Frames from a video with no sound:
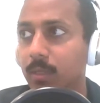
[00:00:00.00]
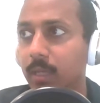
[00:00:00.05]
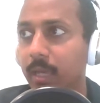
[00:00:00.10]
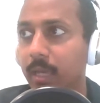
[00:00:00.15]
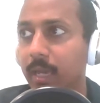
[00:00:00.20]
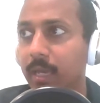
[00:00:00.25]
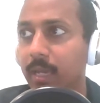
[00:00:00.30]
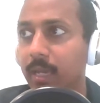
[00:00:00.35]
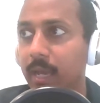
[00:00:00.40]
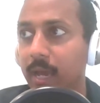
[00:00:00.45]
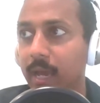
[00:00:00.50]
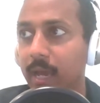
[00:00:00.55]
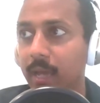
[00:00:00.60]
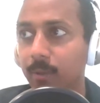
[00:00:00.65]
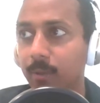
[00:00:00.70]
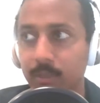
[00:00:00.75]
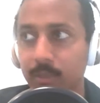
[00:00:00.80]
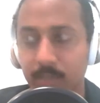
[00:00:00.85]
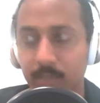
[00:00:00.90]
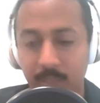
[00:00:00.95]
and I
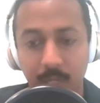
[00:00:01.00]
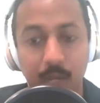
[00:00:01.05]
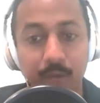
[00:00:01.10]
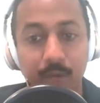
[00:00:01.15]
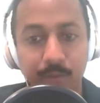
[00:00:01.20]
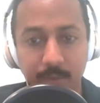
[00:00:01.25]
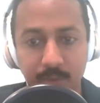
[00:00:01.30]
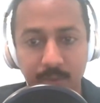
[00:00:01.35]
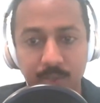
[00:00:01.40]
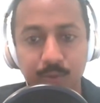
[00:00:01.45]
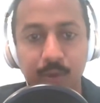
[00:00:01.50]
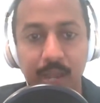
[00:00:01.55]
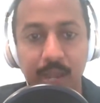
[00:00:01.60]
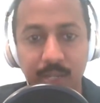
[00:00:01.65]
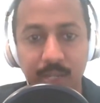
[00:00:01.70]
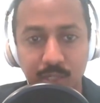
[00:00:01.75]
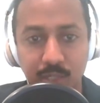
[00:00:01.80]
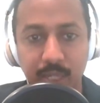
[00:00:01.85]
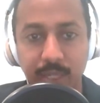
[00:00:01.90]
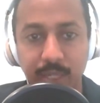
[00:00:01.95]
was taught from
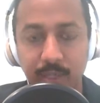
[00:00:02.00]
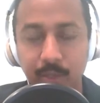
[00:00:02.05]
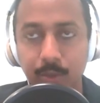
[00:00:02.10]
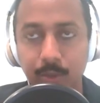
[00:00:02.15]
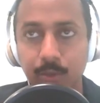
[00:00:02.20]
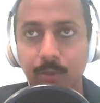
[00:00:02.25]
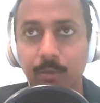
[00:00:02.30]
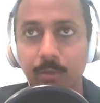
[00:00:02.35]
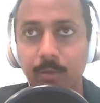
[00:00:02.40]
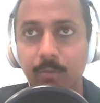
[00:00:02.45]
scratch, like you,